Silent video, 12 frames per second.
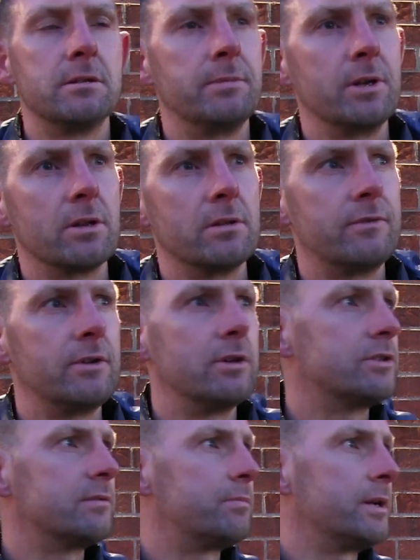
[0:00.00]
to be on the
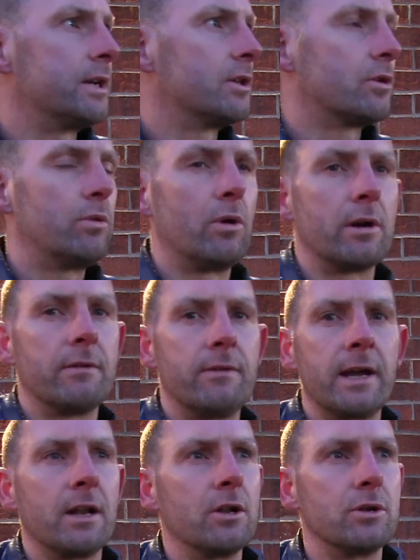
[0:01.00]
verge of playing the quarter
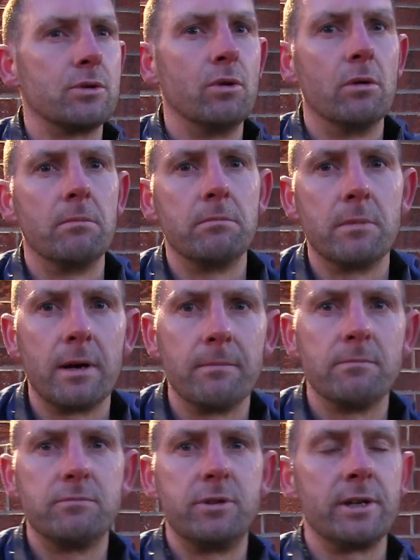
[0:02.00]
final at home,
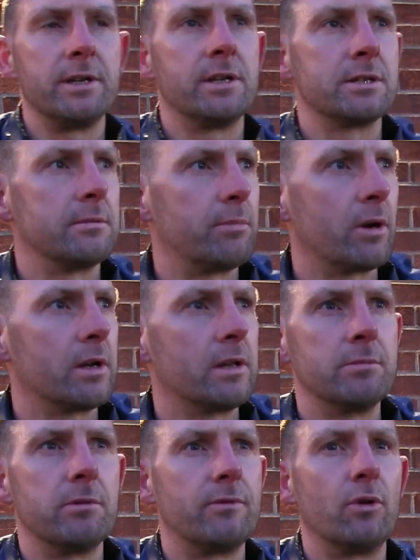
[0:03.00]
I'm pretty disappointed
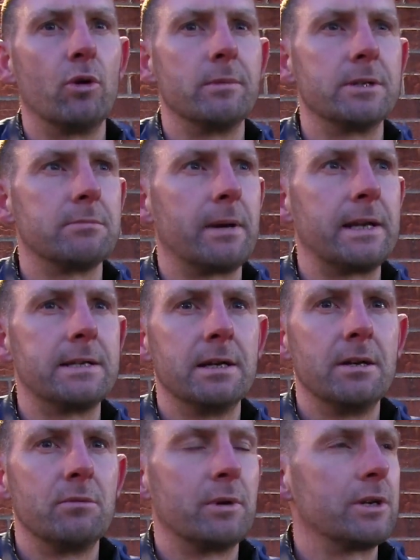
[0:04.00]
in the performance, mate.
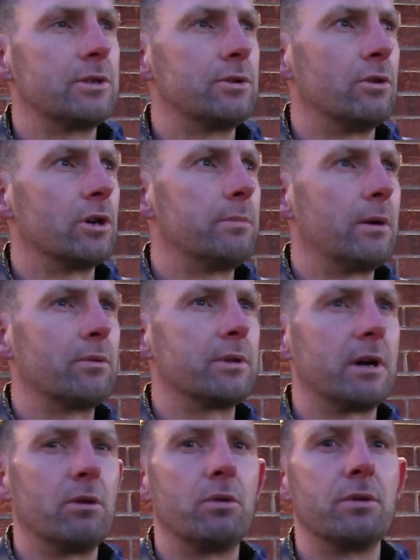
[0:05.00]
We can talk about
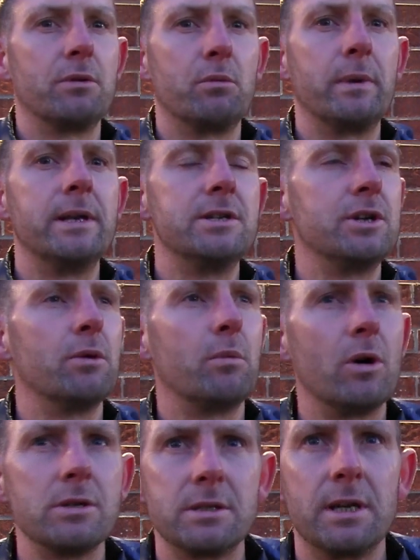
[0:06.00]
how windy it
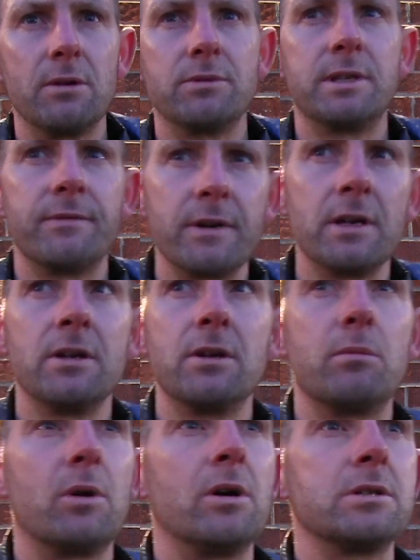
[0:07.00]
was and how difficult
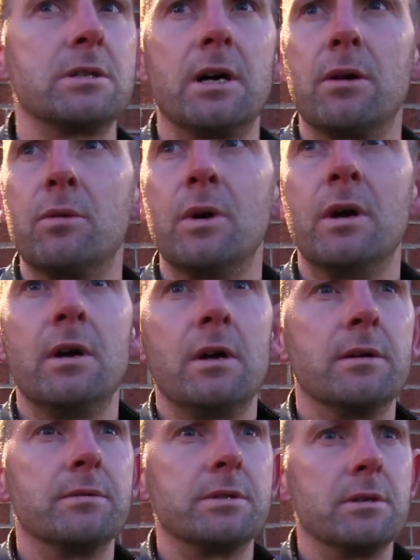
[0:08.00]
it was and how
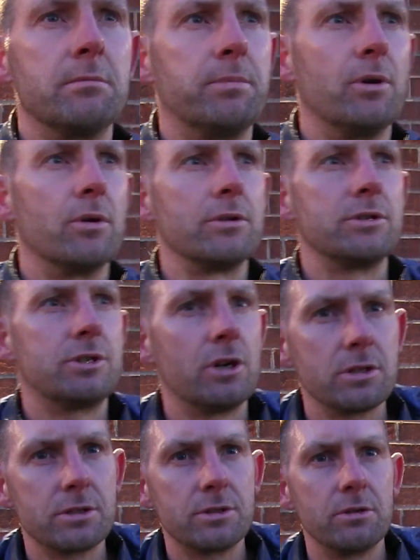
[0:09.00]
it was an important
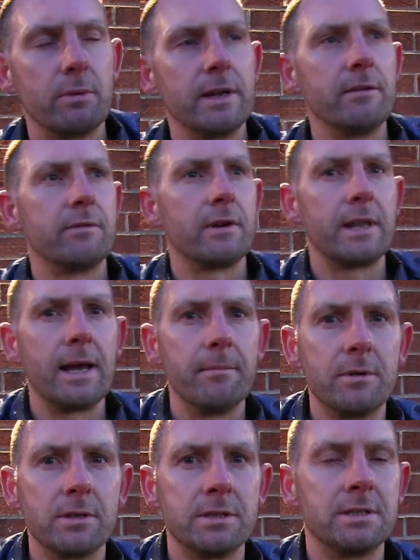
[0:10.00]
toss to win for
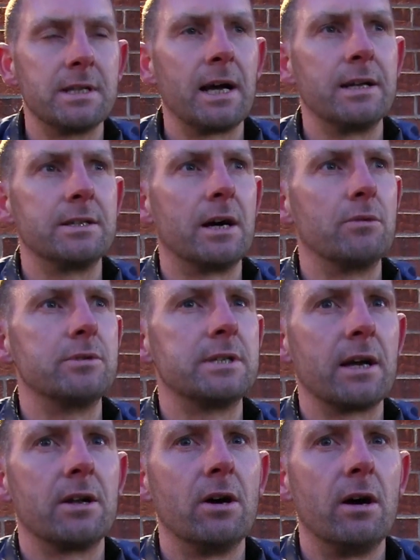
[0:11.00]
them because it died down
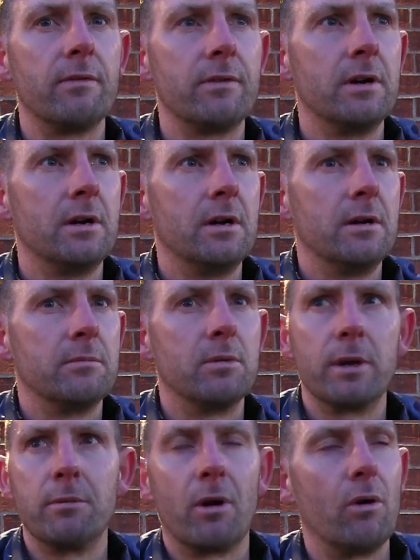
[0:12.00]
second half,
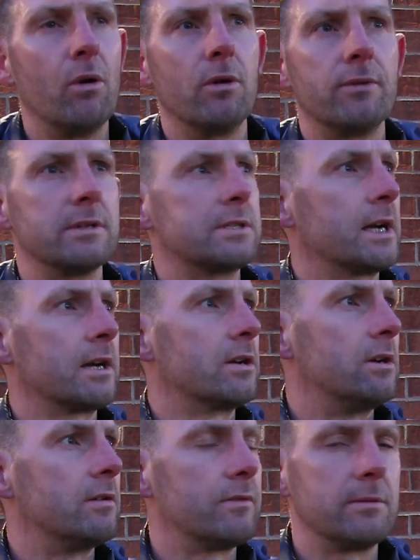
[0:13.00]
but we were awful second
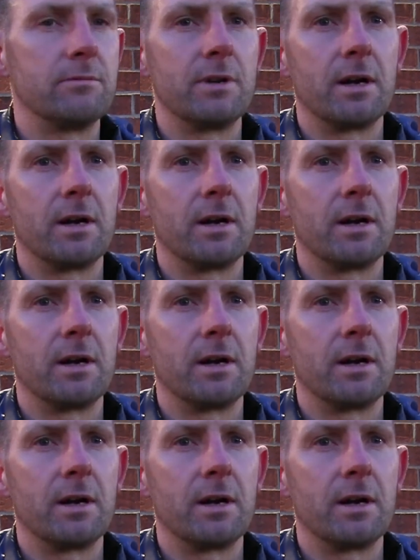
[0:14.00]
half.